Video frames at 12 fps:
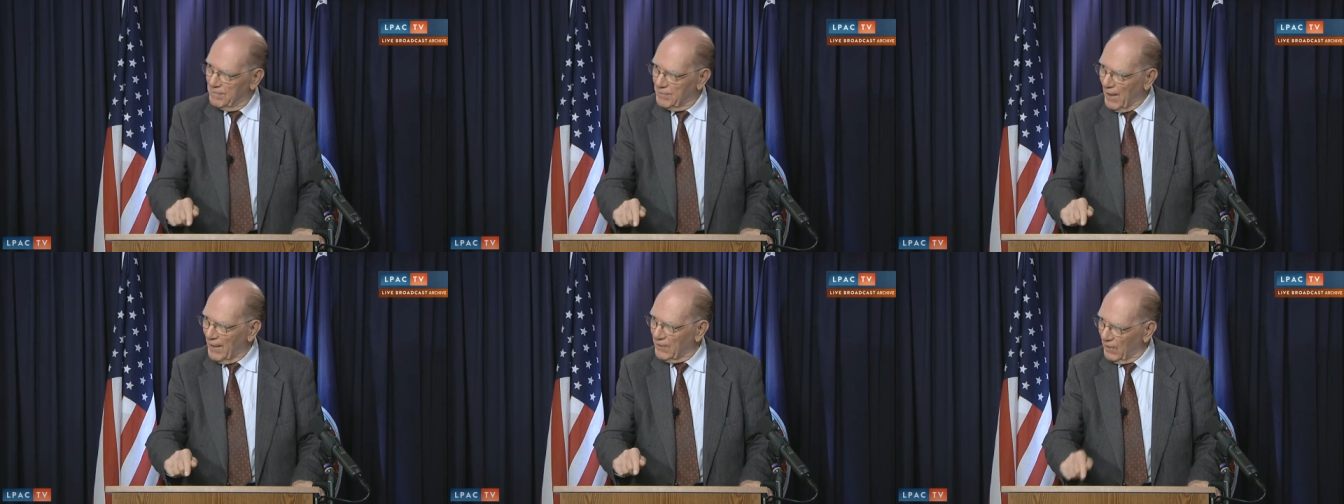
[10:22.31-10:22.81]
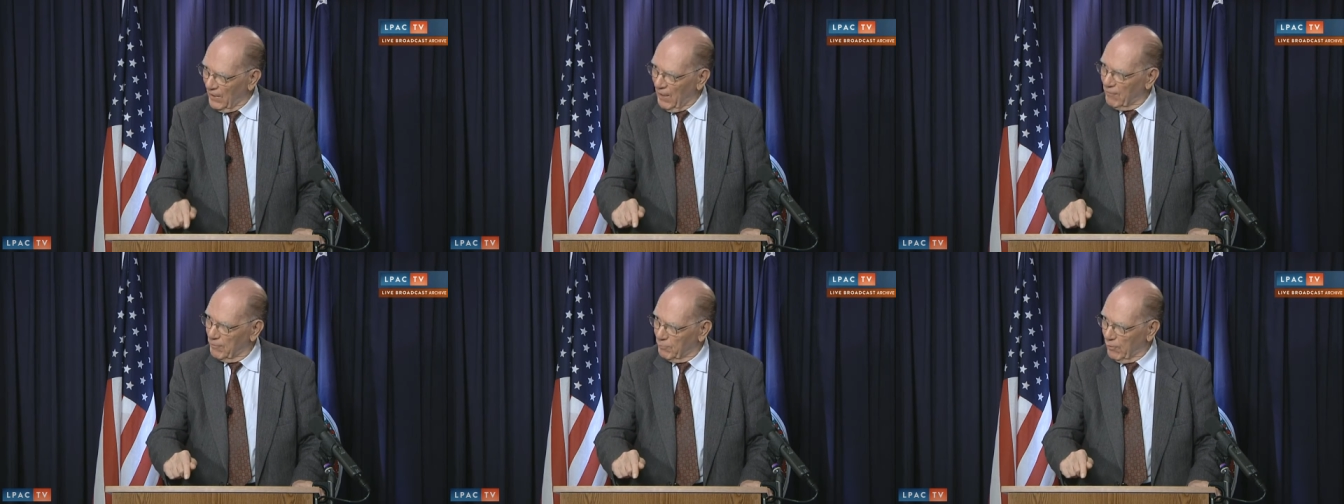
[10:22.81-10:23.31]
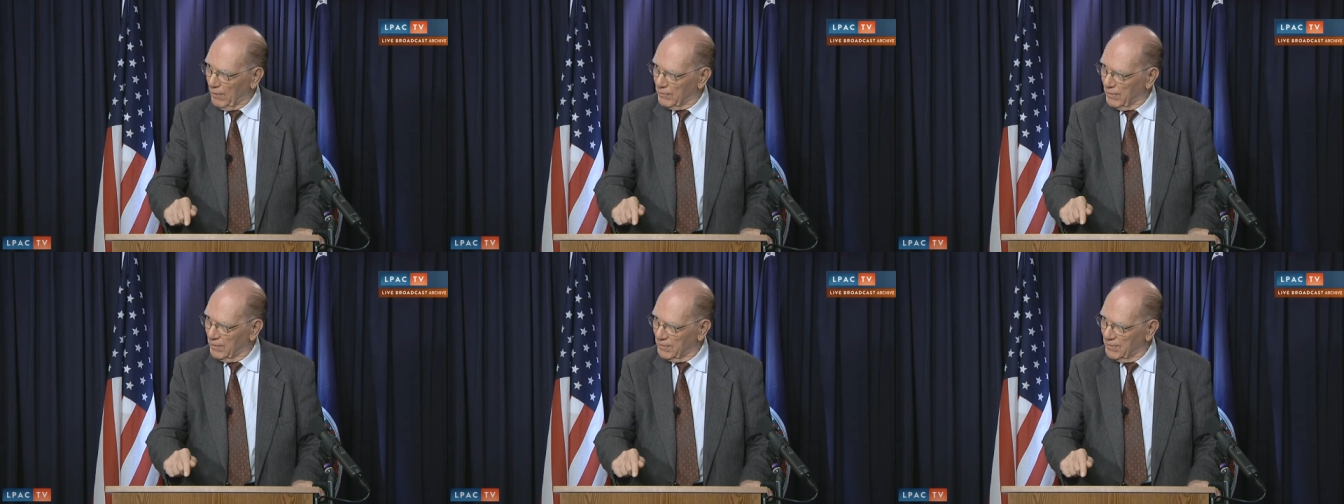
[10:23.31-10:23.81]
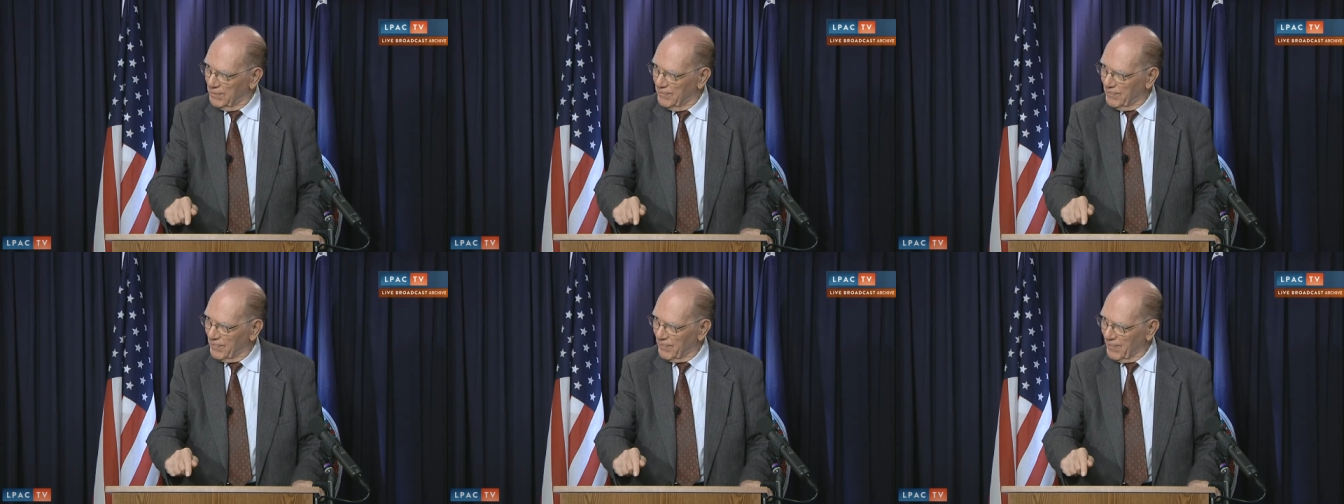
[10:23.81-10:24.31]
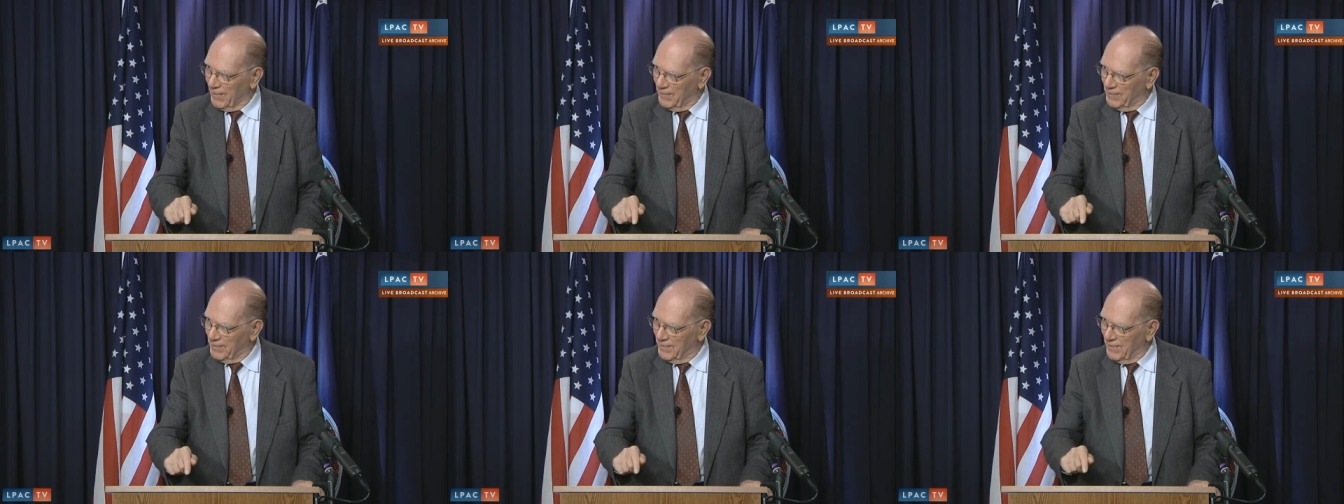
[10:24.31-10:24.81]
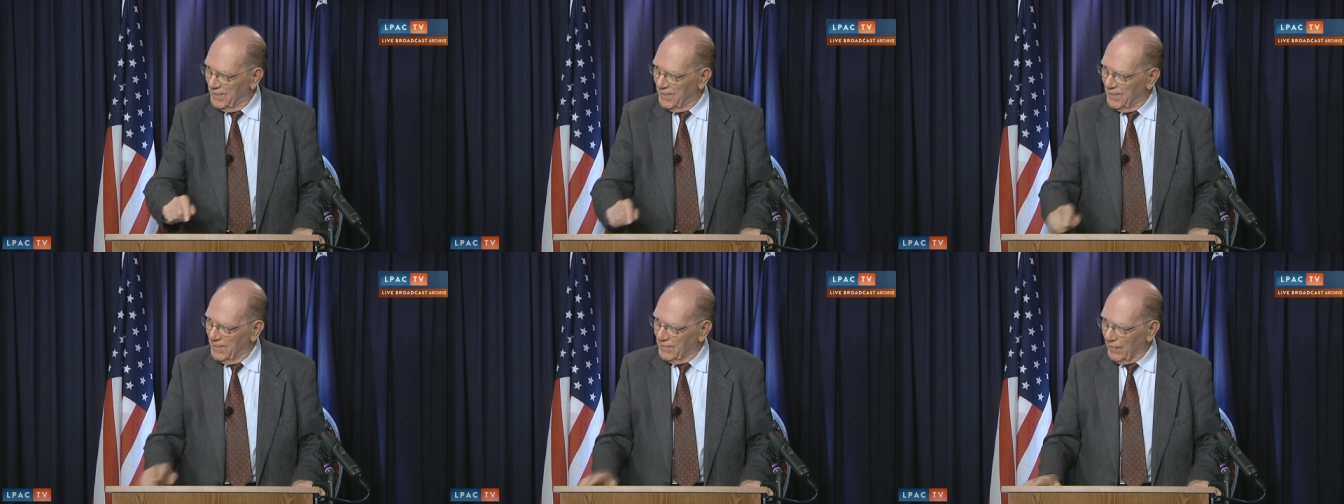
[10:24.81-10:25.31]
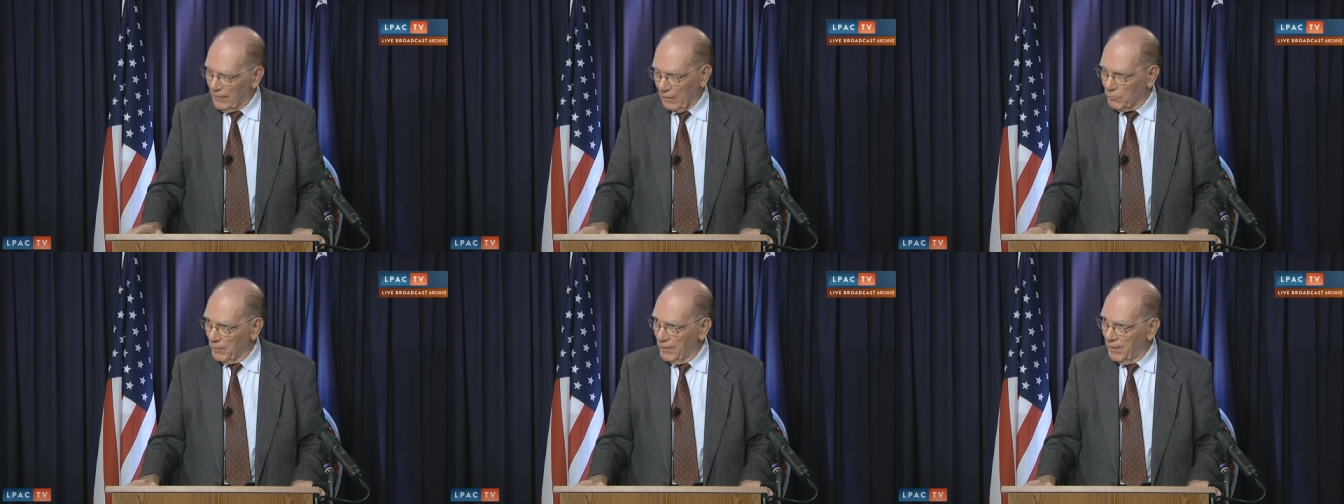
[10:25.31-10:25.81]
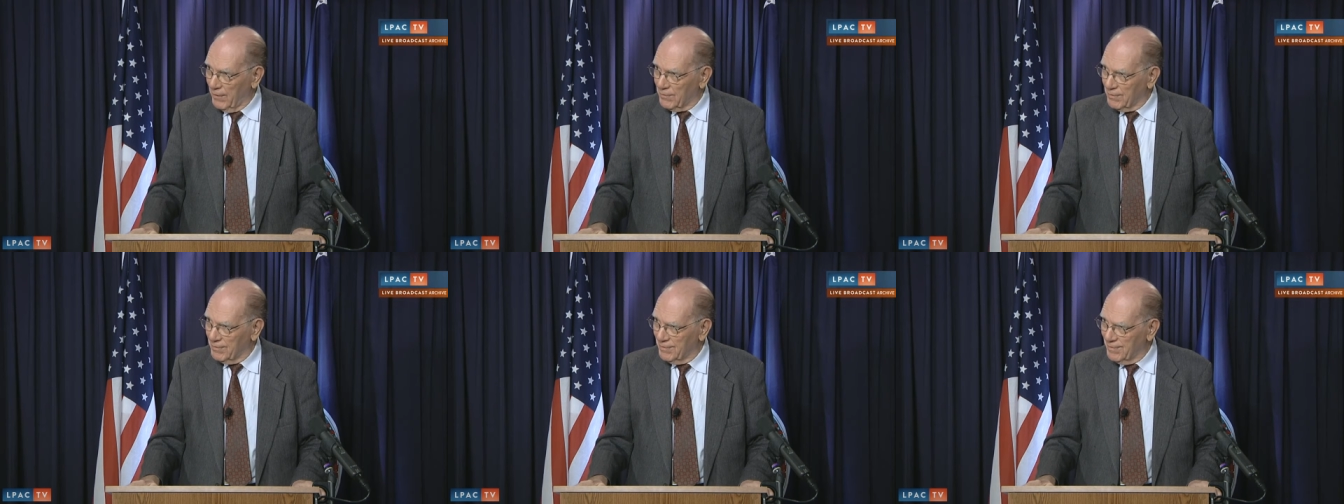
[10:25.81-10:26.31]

9/11 President, that's what it is.